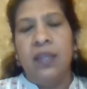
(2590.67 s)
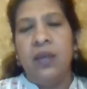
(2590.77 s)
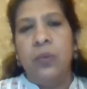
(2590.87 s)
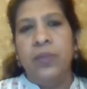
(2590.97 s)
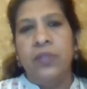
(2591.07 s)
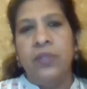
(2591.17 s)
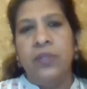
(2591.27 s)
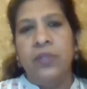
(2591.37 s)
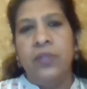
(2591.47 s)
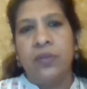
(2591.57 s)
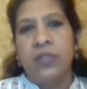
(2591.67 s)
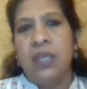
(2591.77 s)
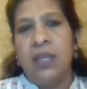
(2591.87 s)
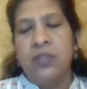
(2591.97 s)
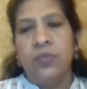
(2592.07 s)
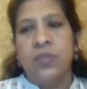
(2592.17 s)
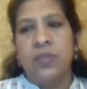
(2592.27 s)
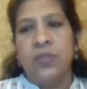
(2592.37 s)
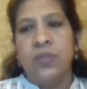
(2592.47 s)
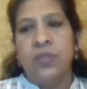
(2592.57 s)
with Dr. Das, who
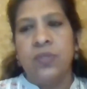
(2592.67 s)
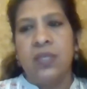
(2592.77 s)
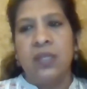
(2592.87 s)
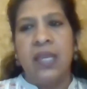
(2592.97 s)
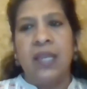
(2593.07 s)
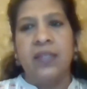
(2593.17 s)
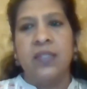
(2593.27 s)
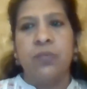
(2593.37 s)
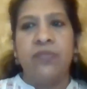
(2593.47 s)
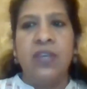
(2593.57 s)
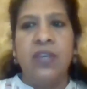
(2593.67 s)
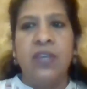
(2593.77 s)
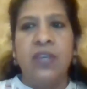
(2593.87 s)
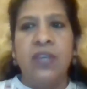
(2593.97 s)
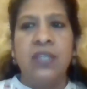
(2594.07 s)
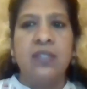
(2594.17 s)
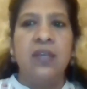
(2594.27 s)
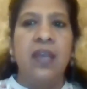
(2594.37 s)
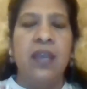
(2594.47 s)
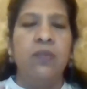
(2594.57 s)
is our analytics
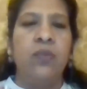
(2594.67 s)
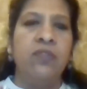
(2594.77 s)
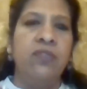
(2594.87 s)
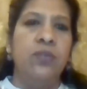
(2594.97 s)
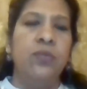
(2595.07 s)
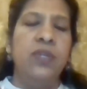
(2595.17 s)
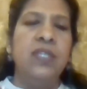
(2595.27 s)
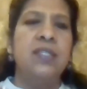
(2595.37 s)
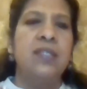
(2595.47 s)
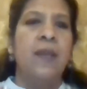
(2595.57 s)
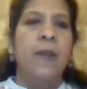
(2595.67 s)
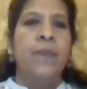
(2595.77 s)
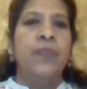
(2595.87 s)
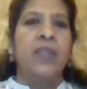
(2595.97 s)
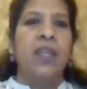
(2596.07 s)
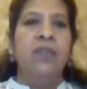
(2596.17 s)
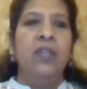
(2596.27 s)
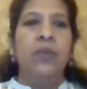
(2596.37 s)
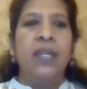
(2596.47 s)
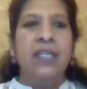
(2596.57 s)
professor. And what we do is we
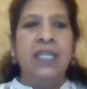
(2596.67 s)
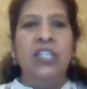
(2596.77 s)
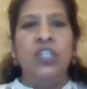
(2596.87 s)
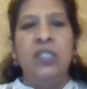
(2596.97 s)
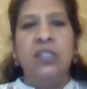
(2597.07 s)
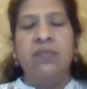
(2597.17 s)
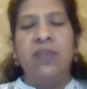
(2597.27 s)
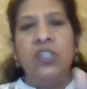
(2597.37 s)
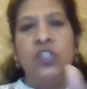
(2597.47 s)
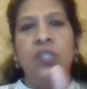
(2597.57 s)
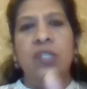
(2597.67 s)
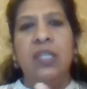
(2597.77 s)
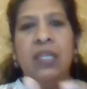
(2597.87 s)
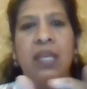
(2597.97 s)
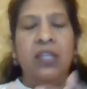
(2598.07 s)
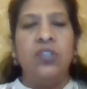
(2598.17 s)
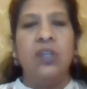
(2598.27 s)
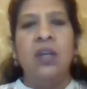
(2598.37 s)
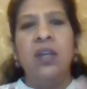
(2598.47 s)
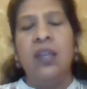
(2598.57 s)
look at each intervention in
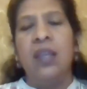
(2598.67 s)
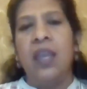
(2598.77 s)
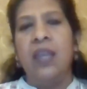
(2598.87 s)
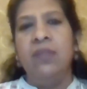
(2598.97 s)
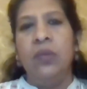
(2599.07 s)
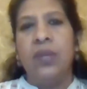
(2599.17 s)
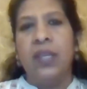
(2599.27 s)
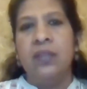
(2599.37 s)
HR and we look at